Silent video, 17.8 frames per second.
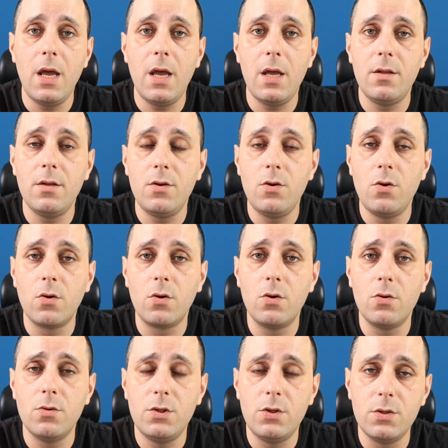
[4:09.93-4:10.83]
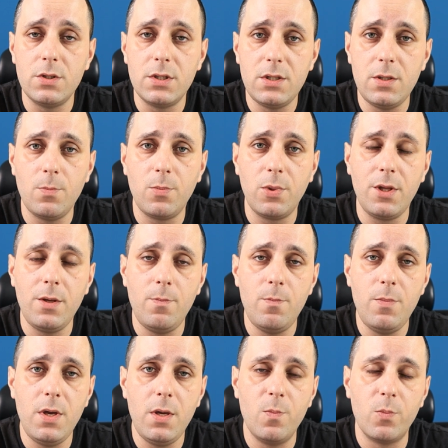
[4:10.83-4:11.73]
And you're going to simply
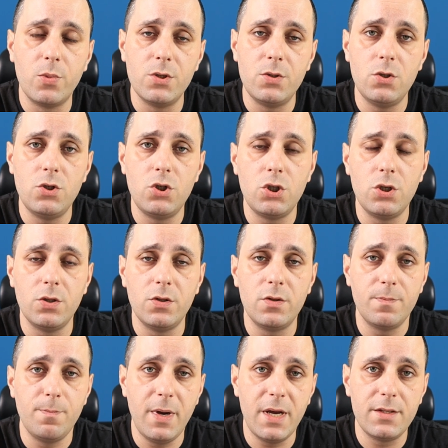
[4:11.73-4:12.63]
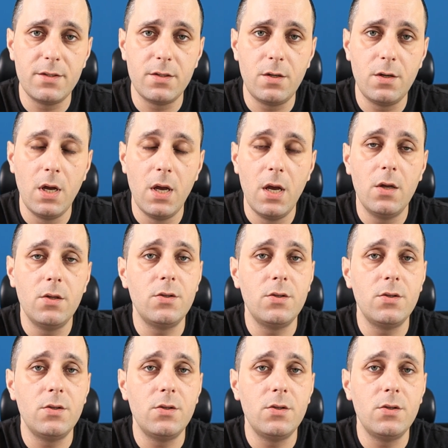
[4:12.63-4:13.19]
be positioned better